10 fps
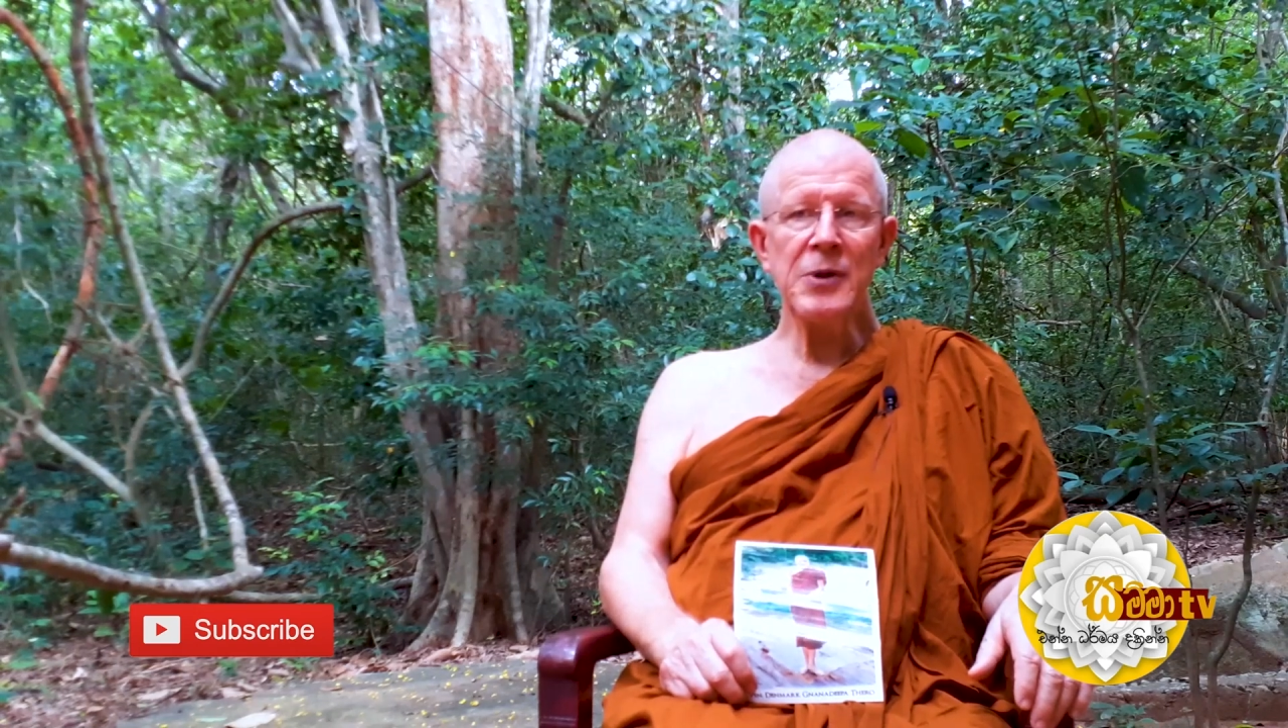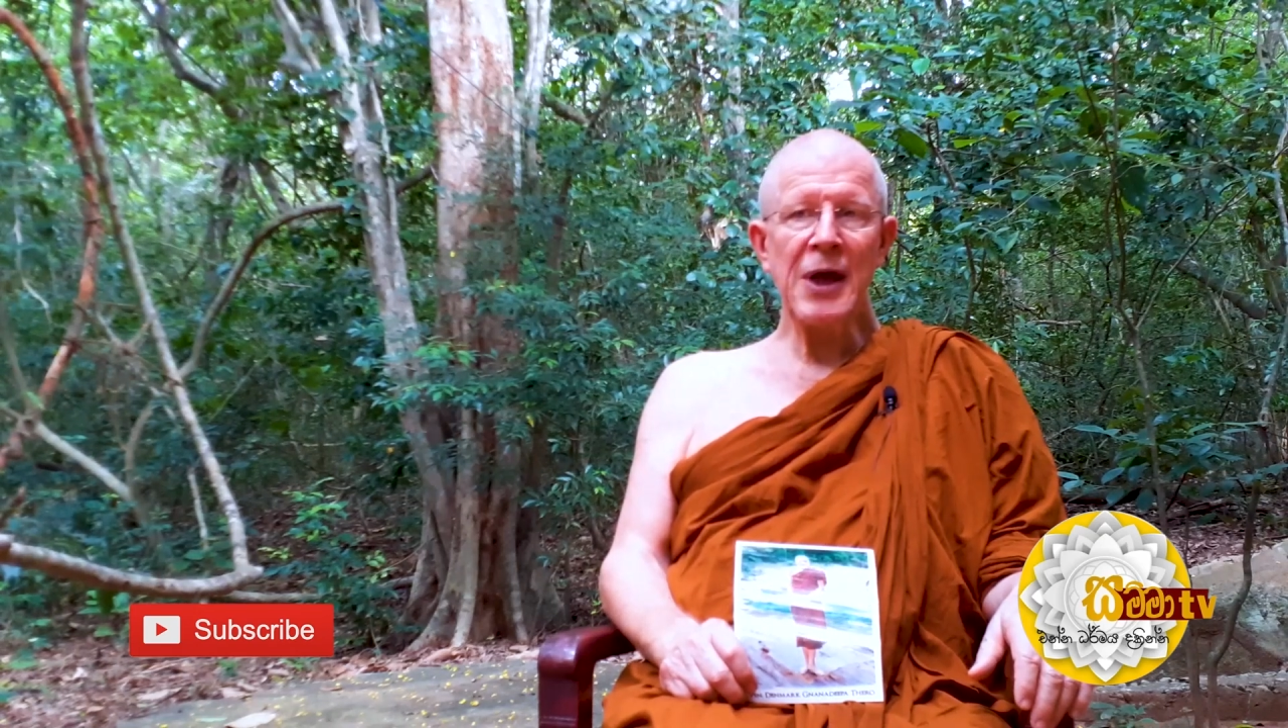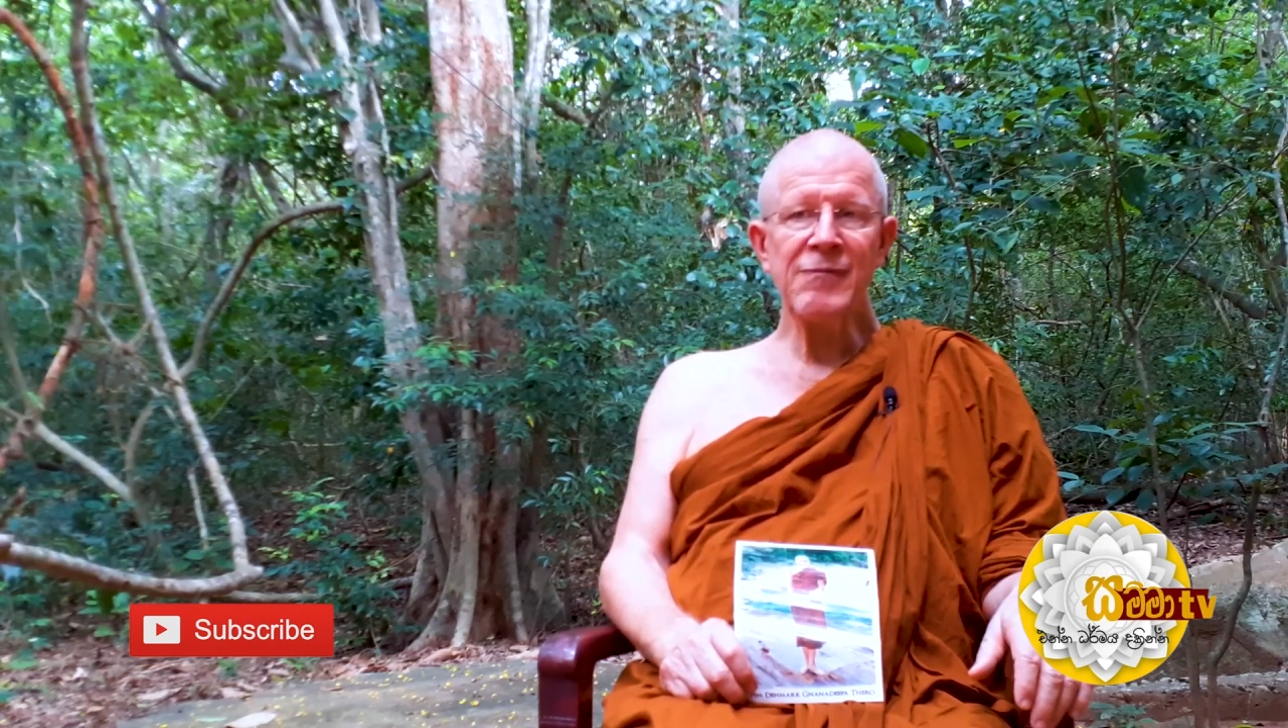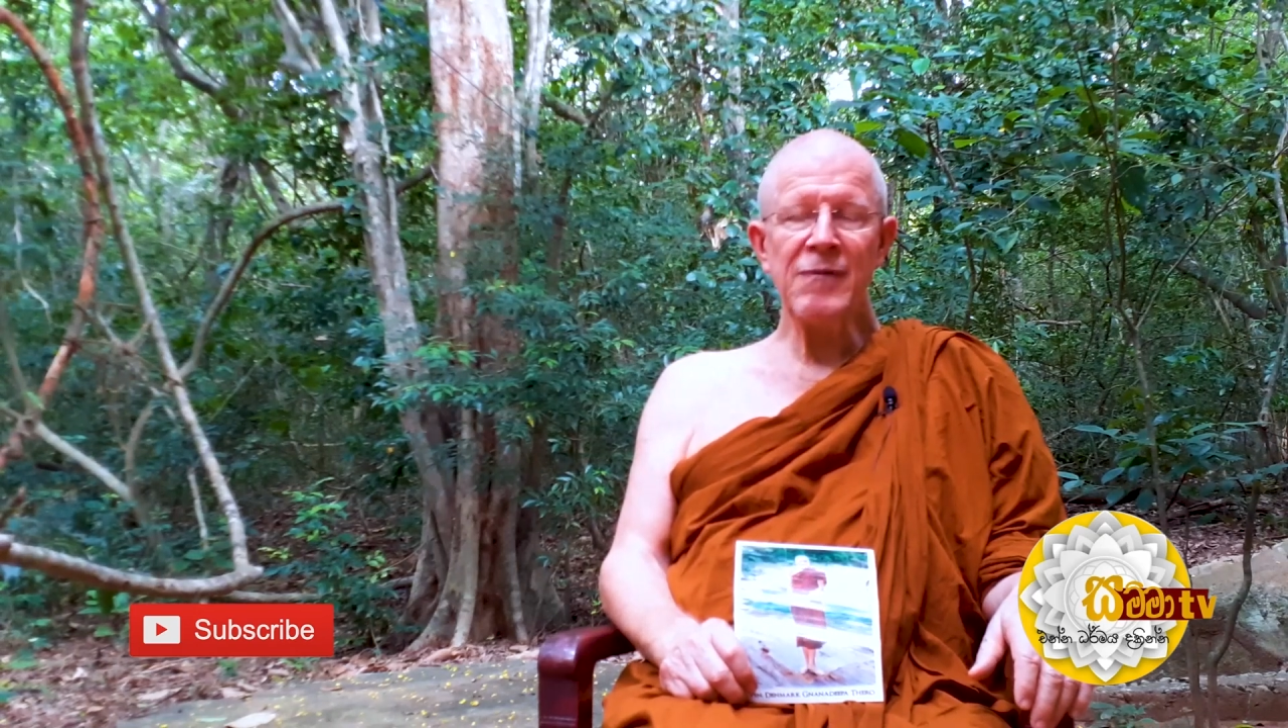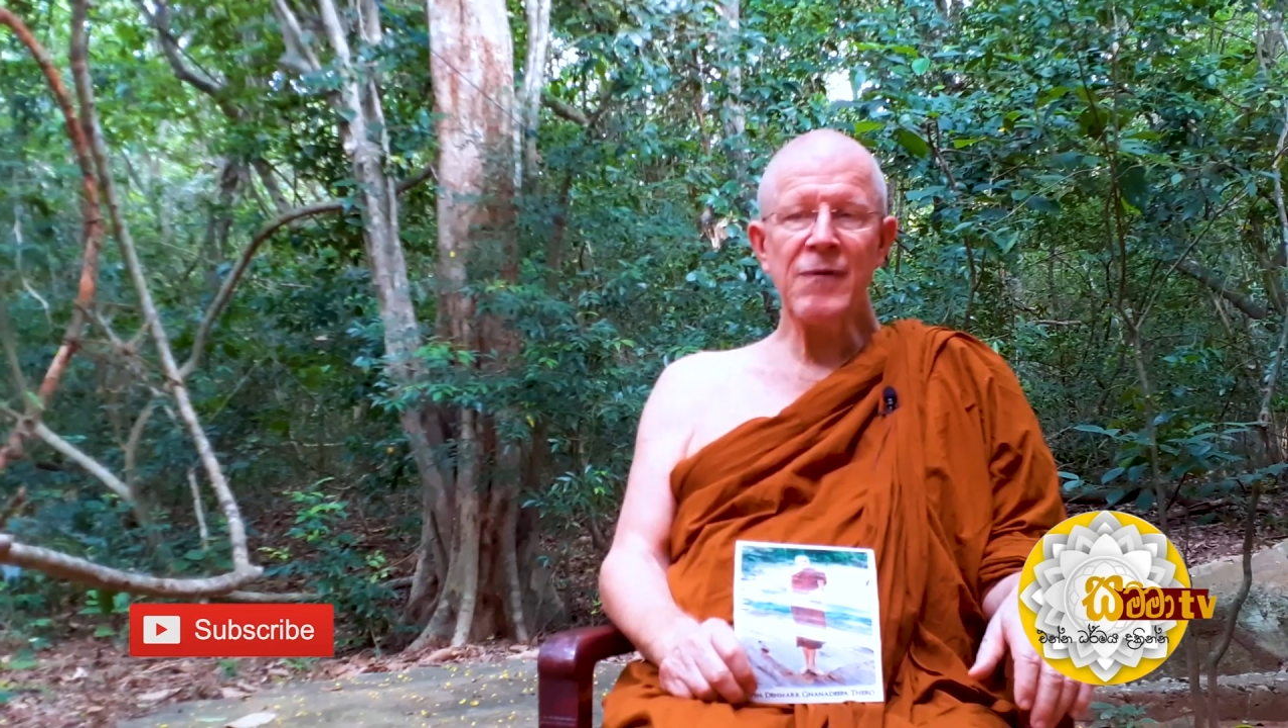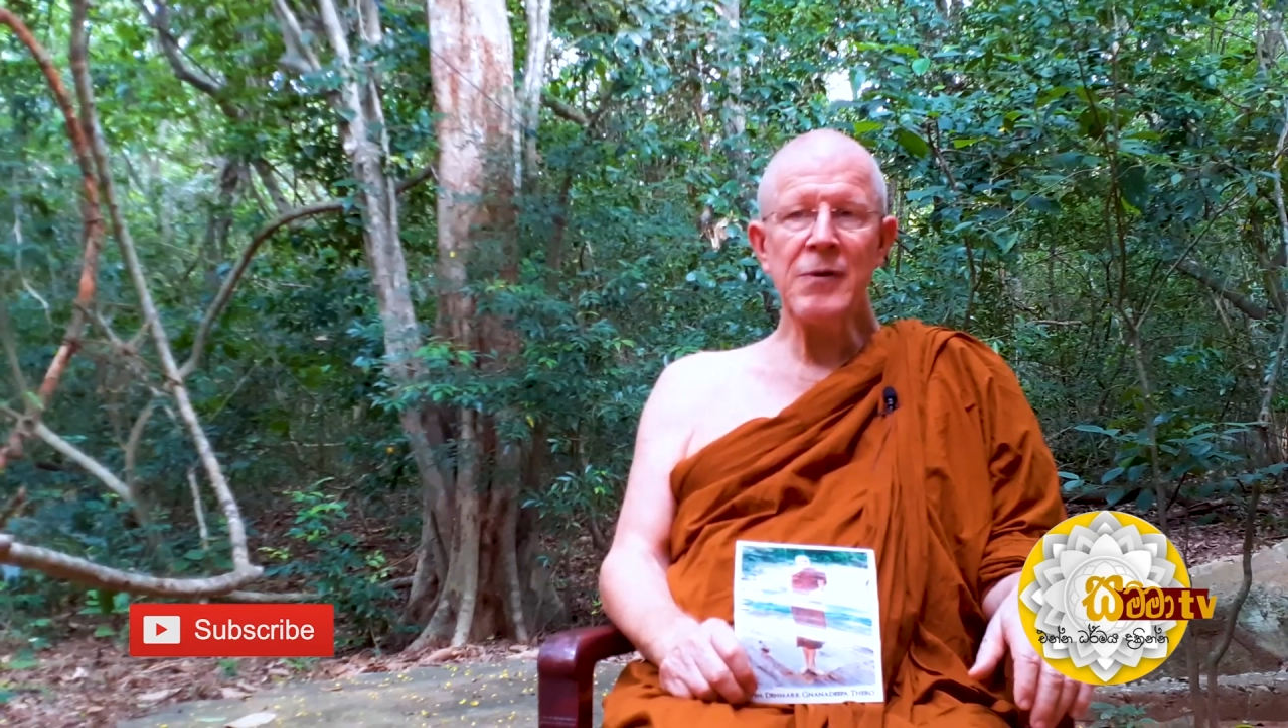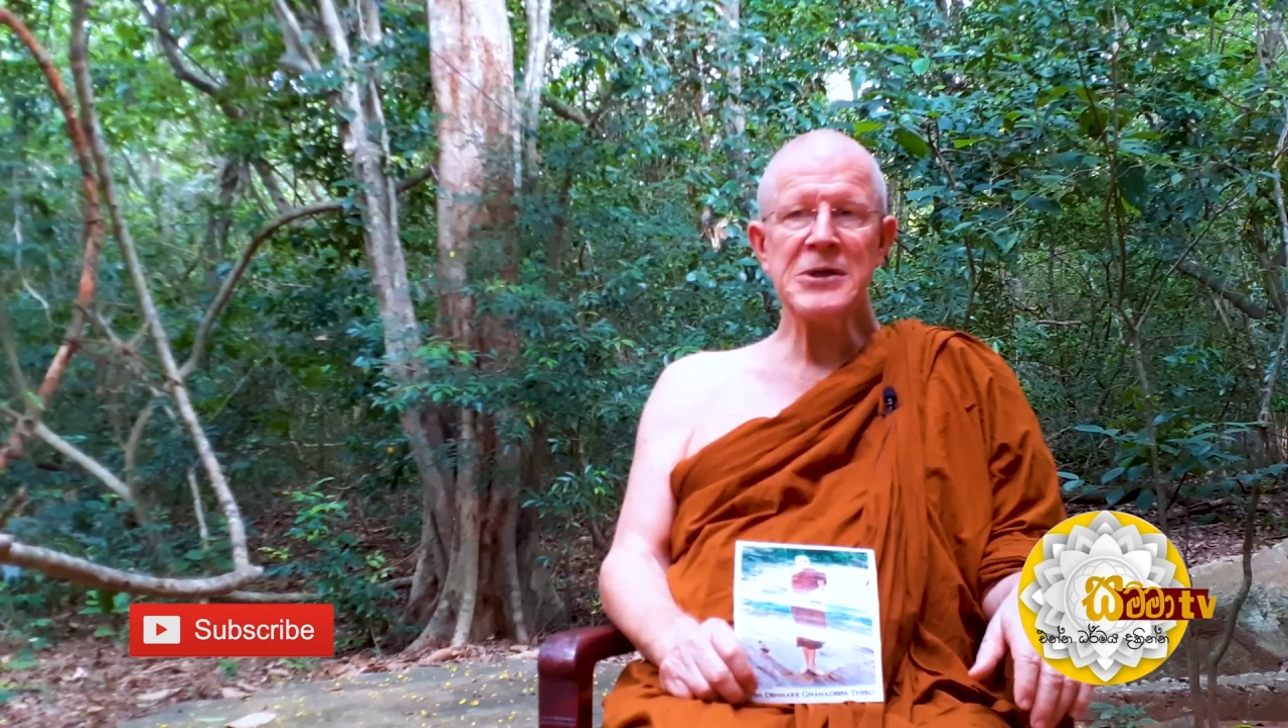have a very